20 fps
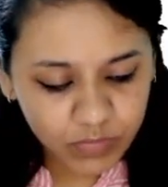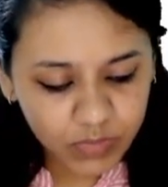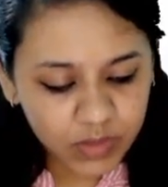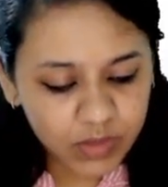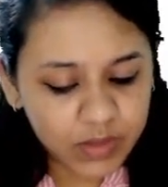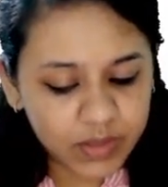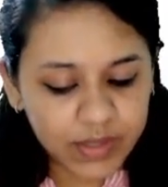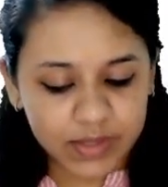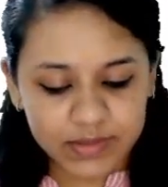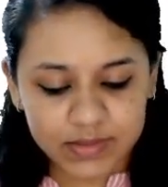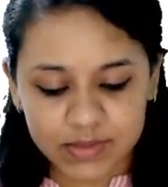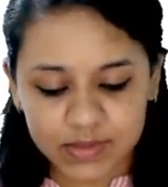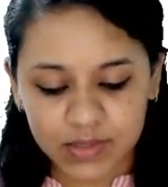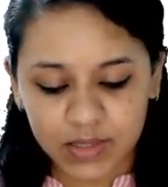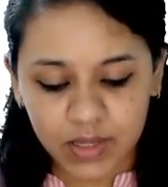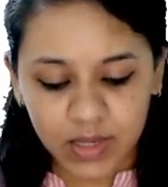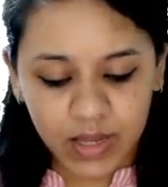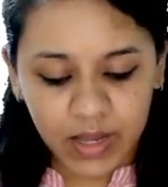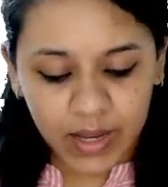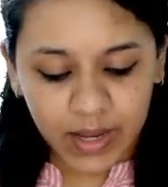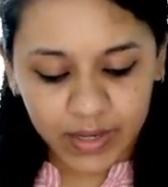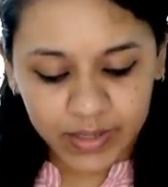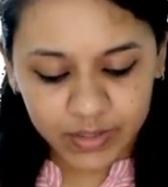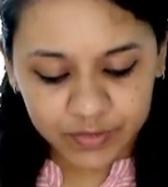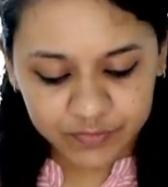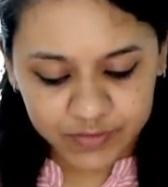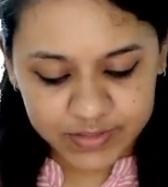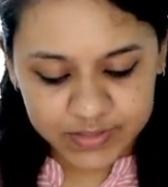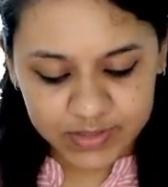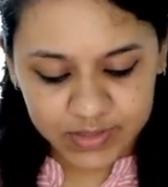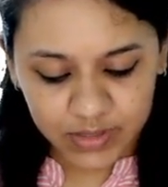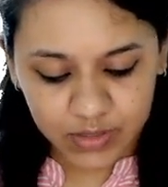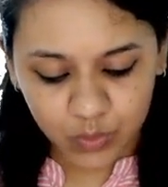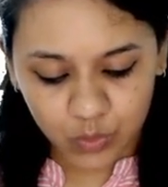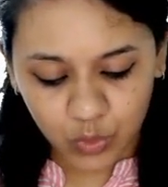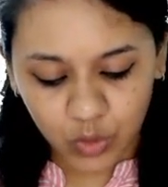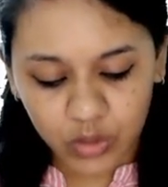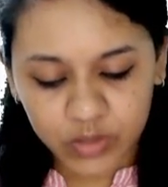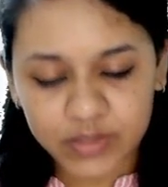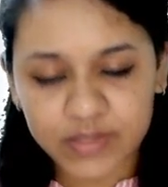Yes, IFSCA.
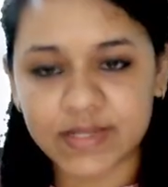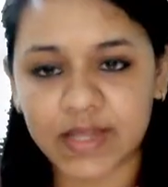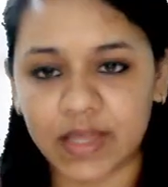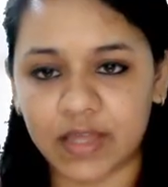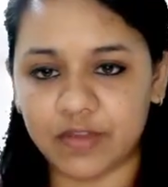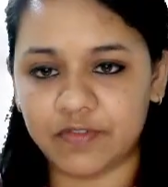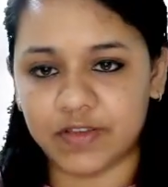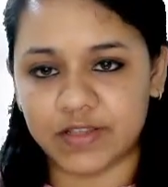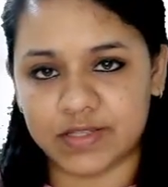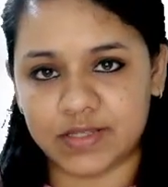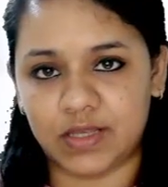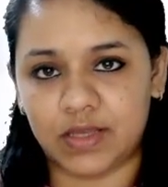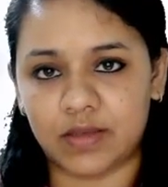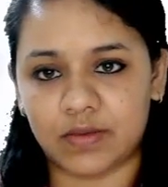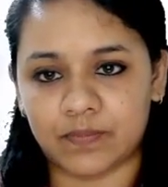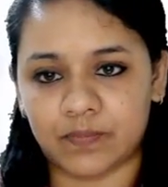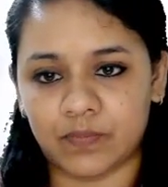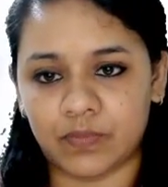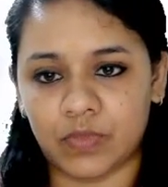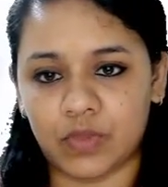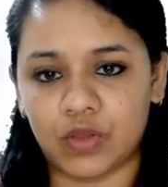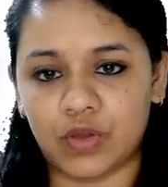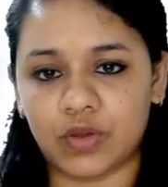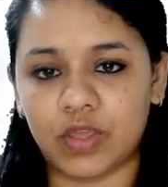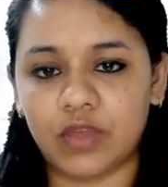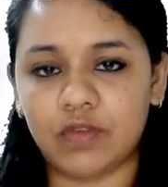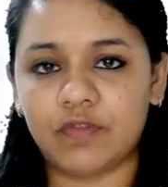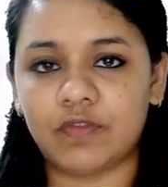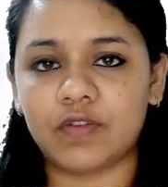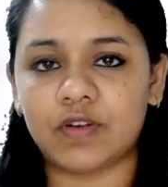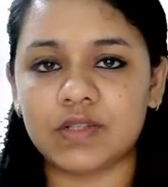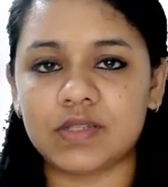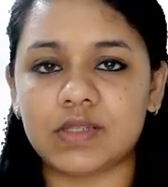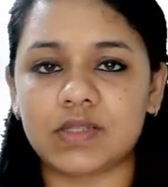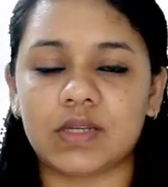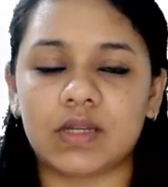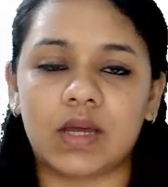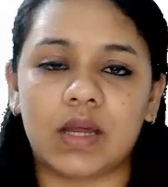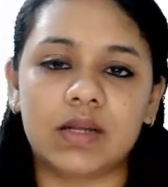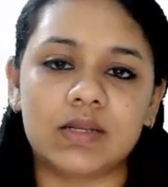What is IFSCA? Okay,
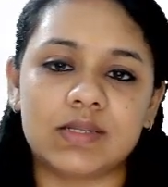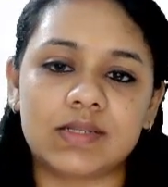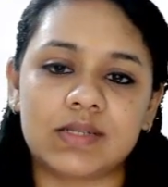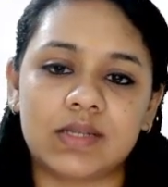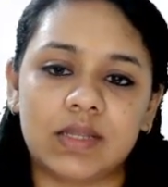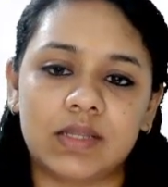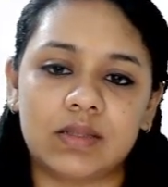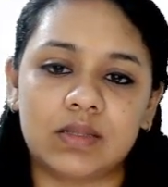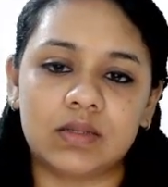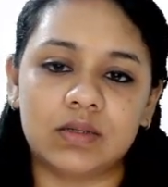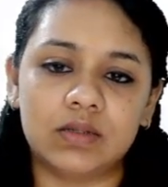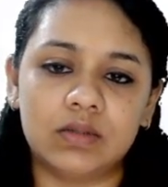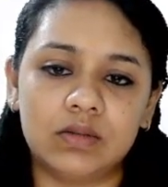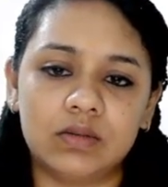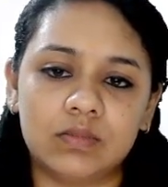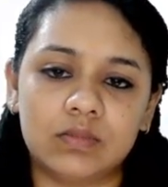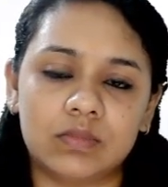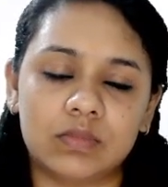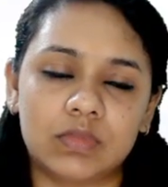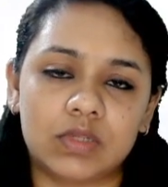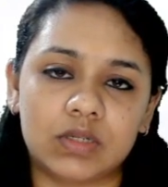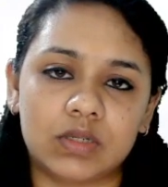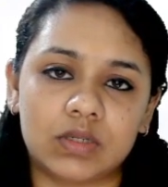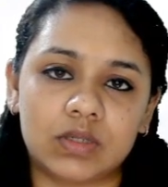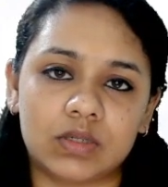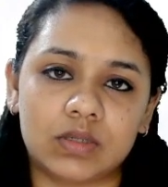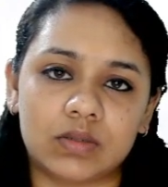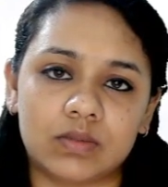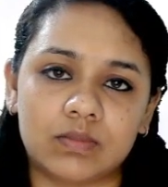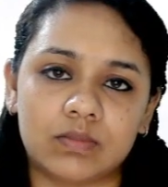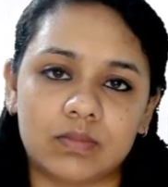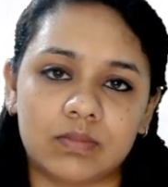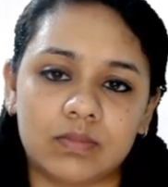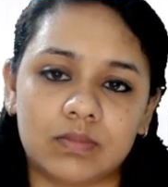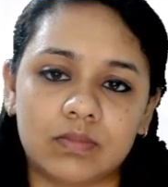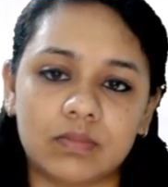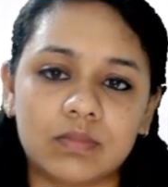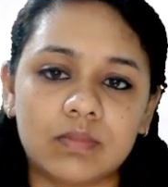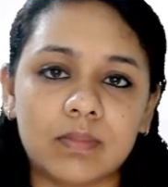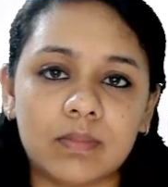first understand the
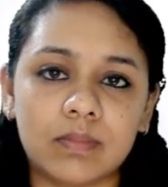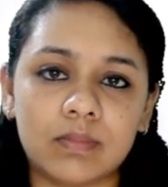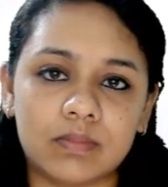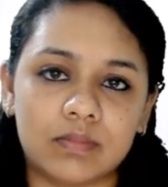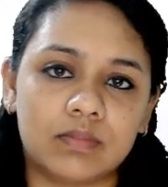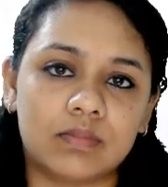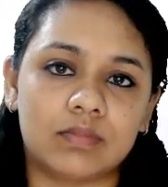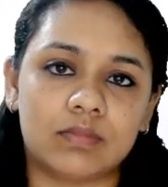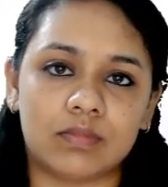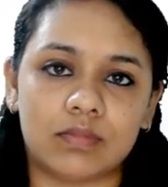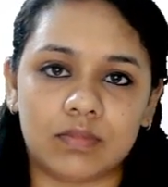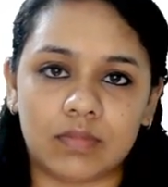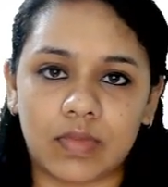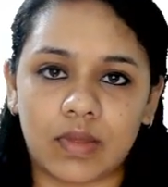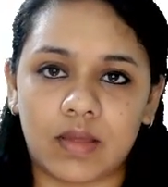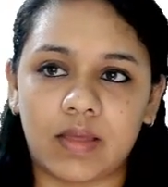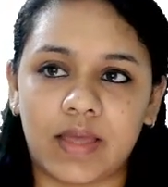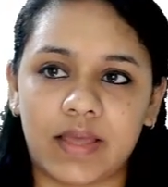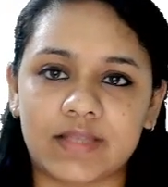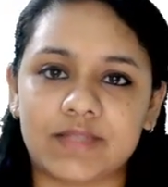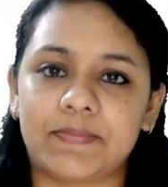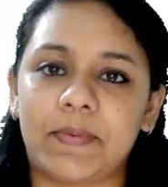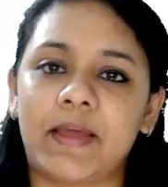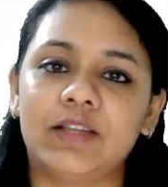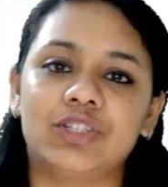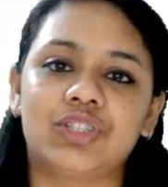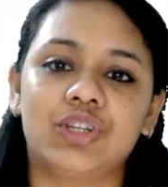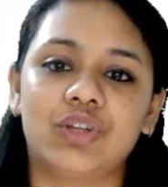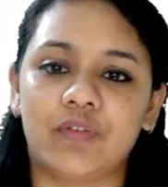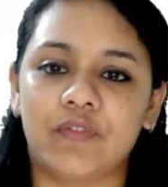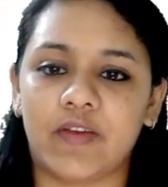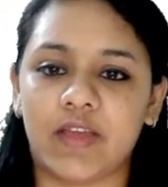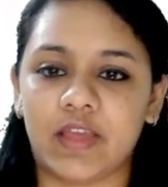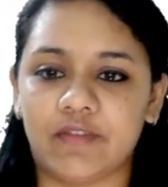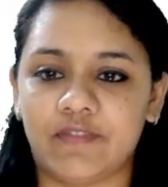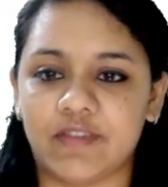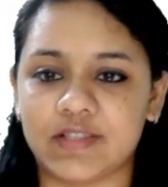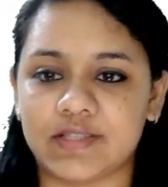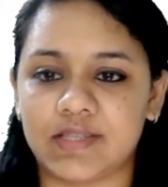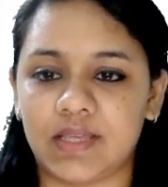expansion of
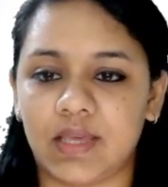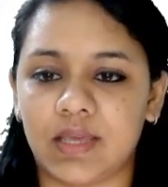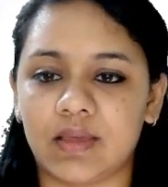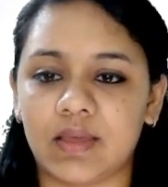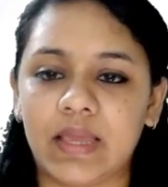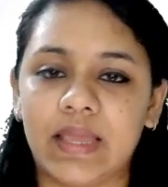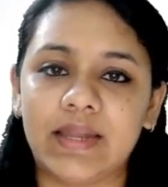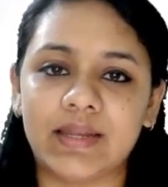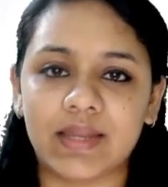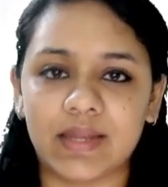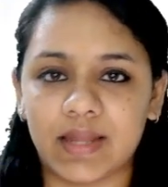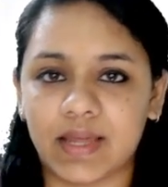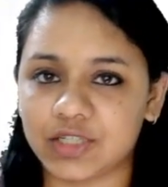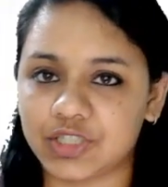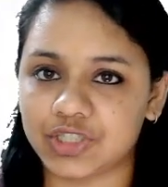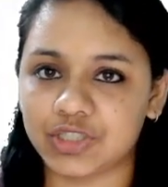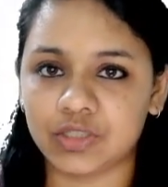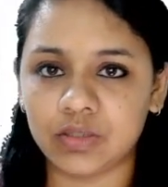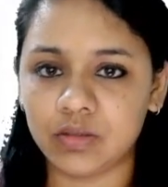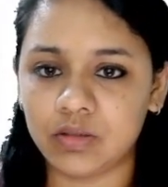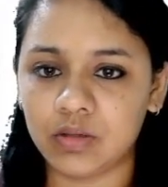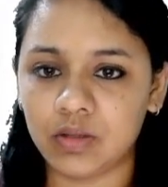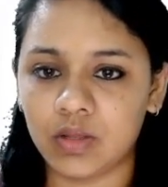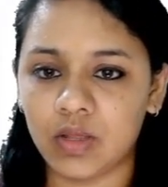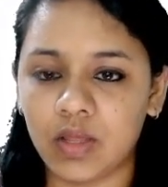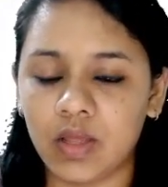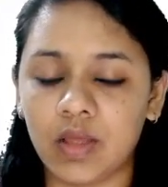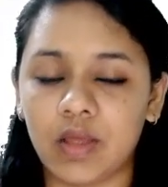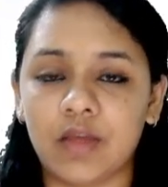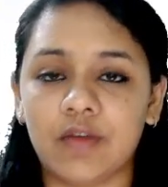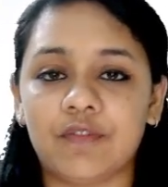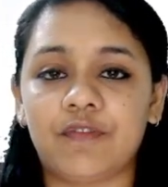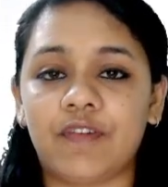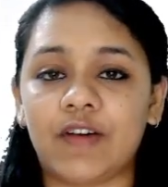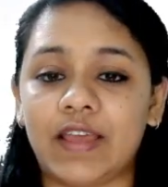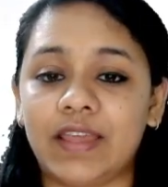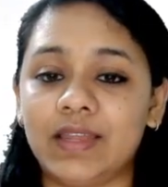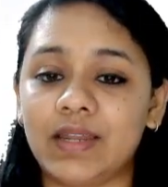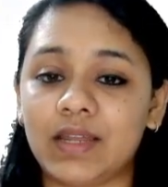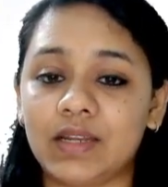IFSCA, International
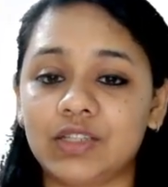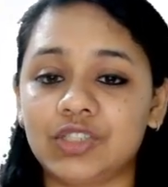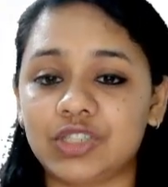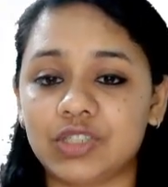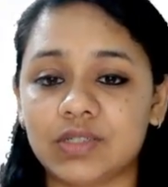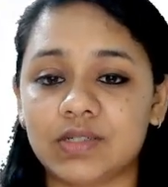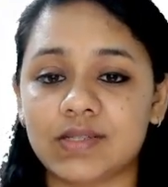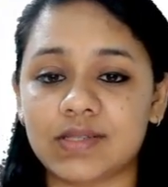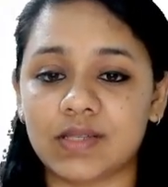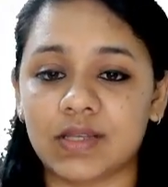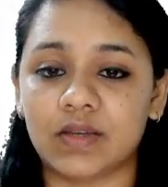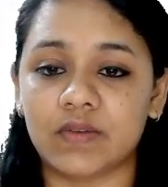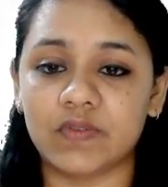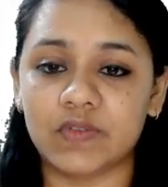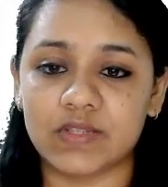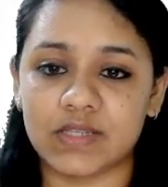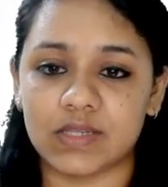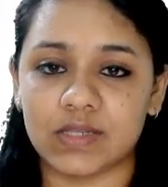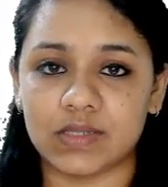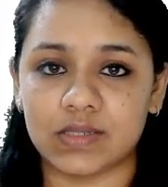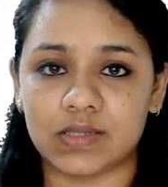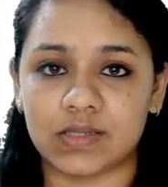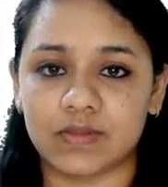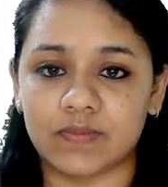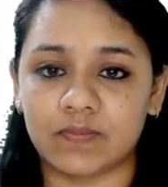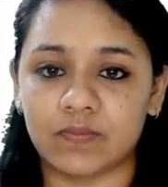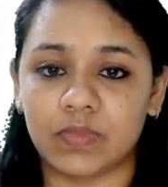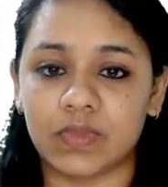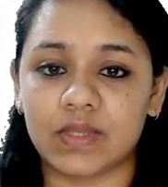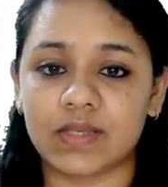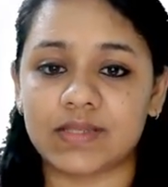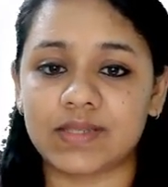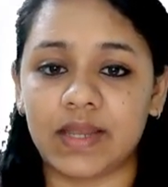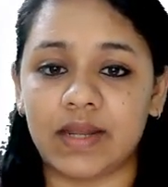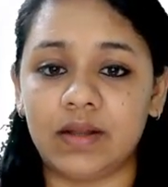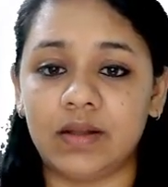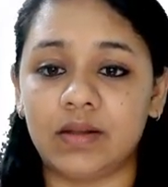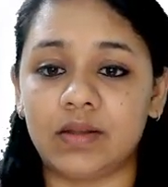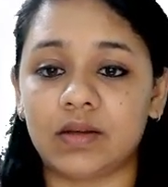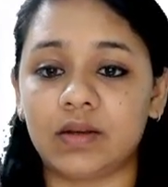Financial Services
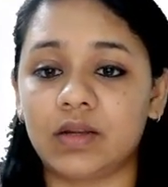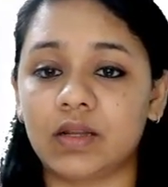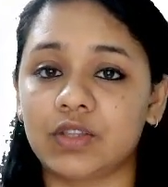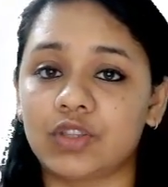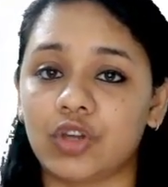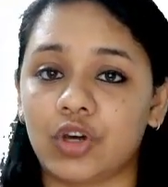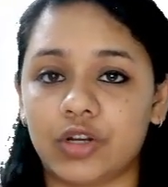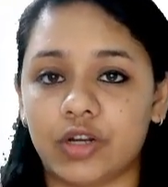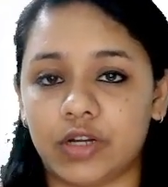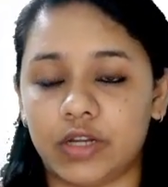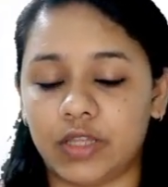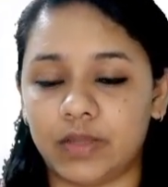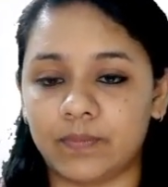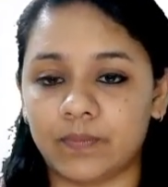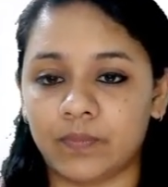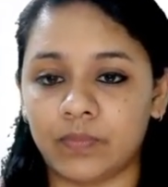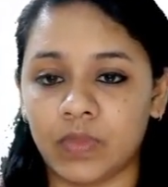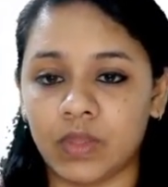Center Authority.